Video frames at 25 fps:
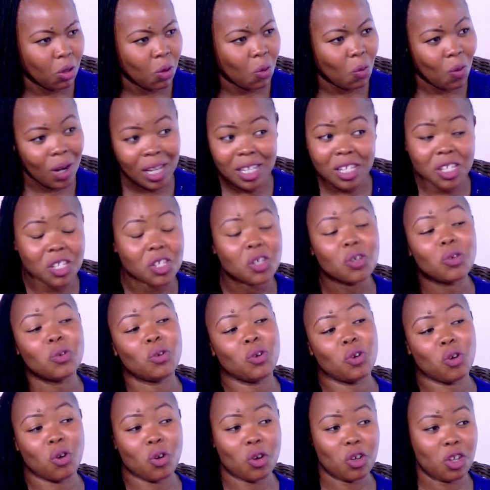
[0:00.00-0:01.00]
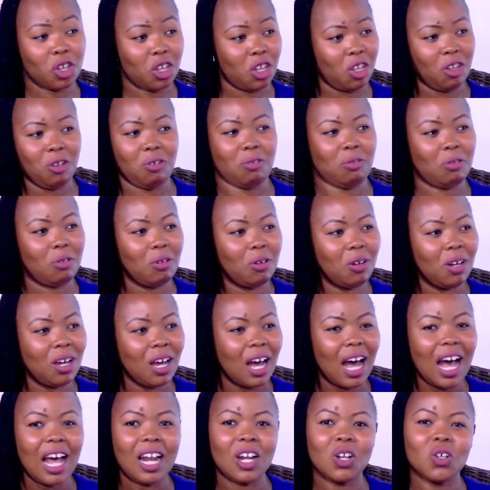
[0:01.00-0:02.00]
Once you know you,
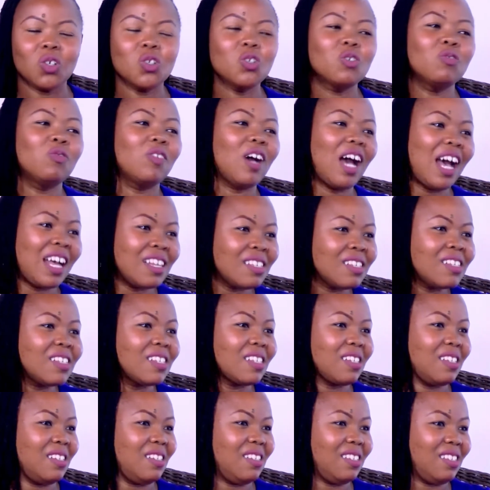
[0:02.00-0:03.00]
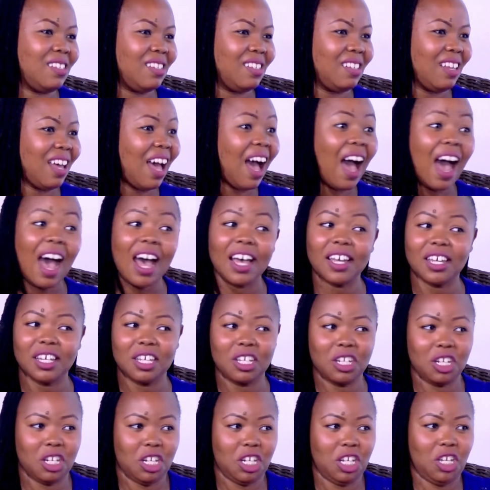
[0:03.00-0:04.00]
a lot of answers are
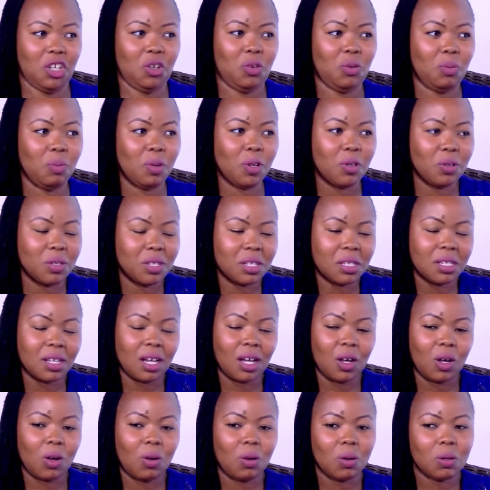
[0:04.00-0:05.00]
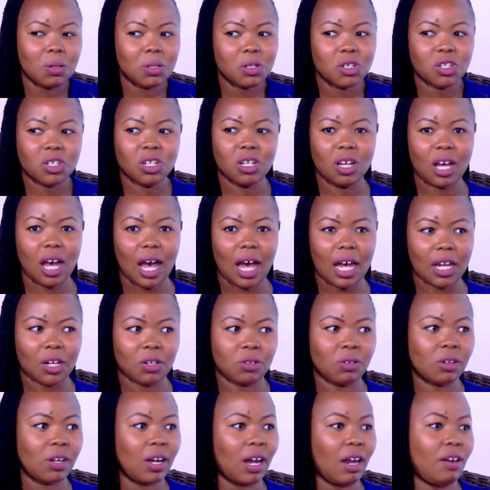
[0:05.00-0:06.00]
in you. Because as a coach, I
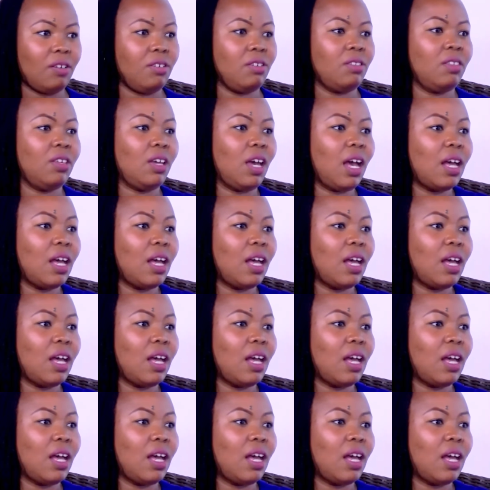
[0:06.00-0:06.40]
don't carry the